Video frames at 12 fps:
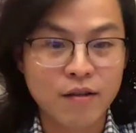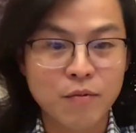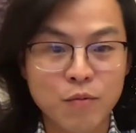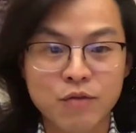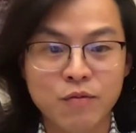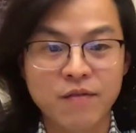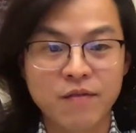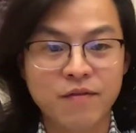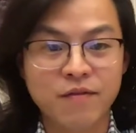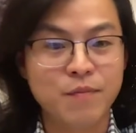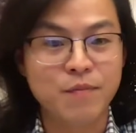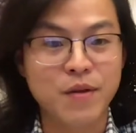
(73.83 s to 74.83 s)
which we've
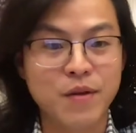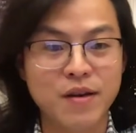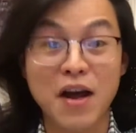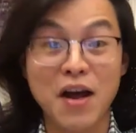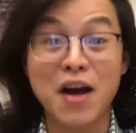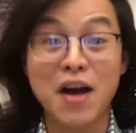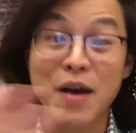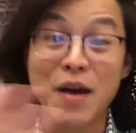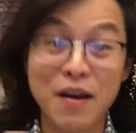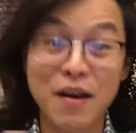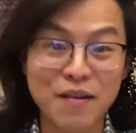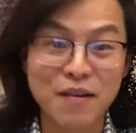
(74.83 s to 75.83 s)
been hearing a lot
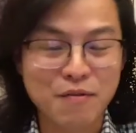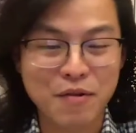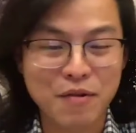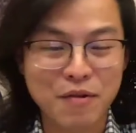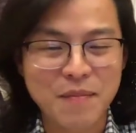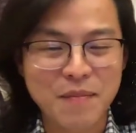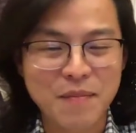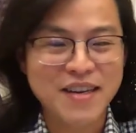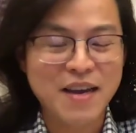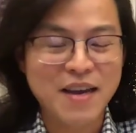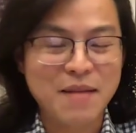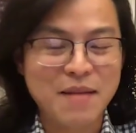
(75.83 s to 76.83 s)
about throughout the
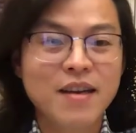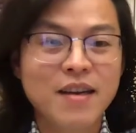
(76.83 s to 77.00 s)
pandemic,